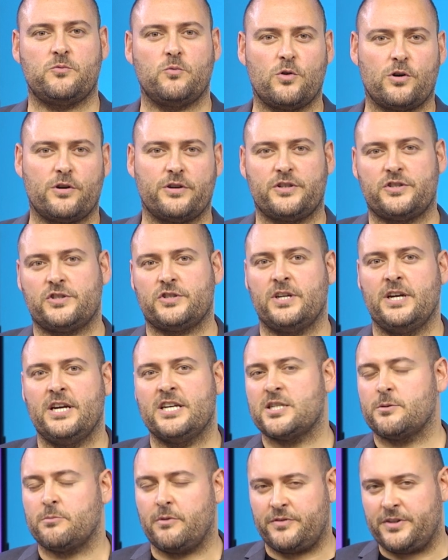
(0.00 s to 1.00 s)
works,
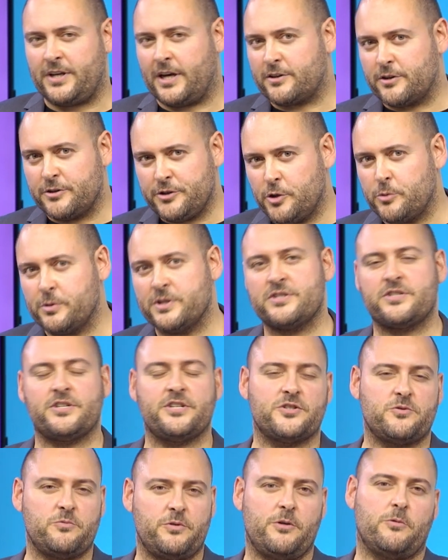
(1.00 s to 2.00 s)
some of the other
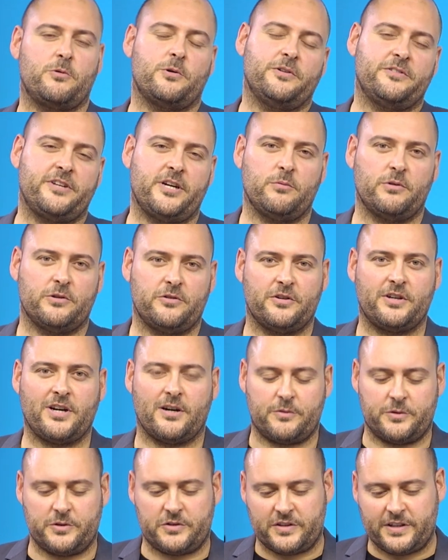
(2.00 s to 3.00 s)
nuances we weren't able to
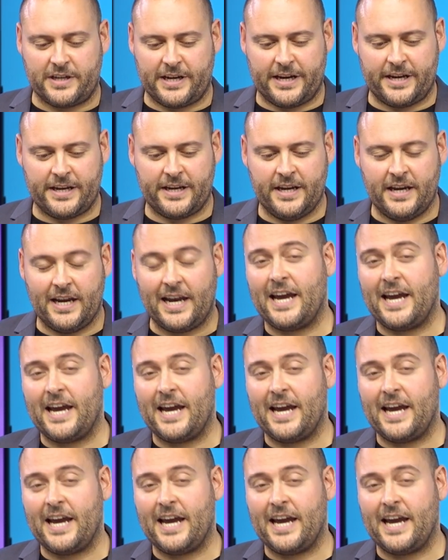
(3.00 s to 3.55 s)
cover today.